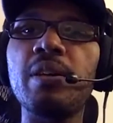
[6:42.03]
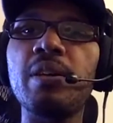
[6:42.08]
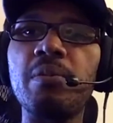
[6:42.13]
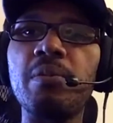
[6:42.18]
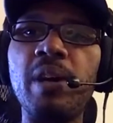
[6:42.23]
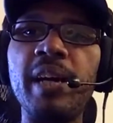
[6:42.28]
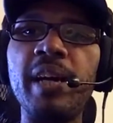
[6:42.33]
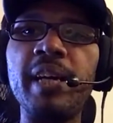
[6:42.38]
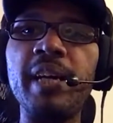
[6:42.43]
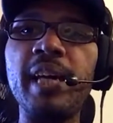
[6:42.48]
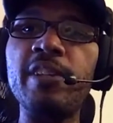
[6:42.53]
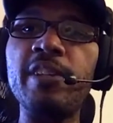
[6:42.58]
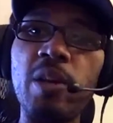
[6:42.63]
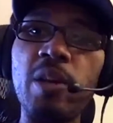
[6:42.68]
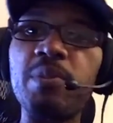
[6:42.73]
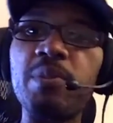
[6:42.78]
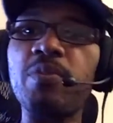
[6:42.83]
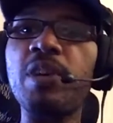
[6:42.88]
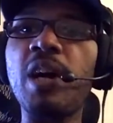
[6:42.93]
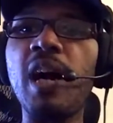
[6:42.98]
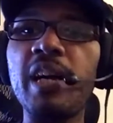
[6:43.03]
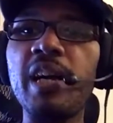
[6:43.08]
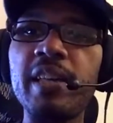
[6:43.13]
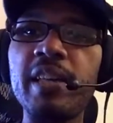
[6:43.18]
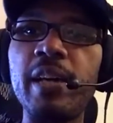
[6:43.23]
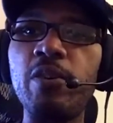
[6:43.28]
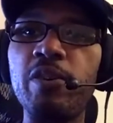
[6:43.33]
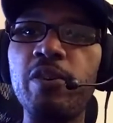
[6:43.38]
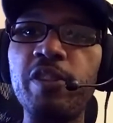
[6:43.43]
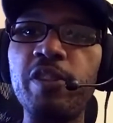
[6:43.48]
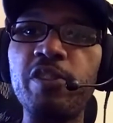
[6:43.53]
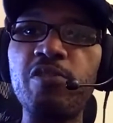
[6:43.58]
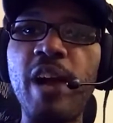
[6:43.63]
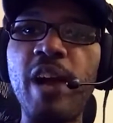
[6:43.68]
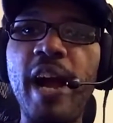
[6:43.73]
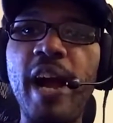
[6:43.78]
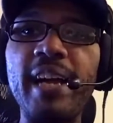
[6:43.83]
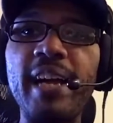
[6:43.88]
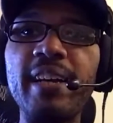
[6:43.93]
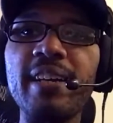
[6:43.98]
right? In terms of Kanye on the
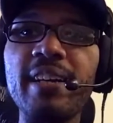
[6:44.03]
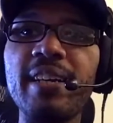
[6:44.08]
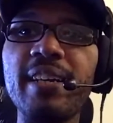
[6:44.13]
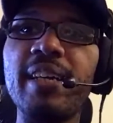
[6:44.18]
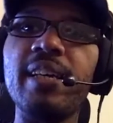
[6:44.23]
track.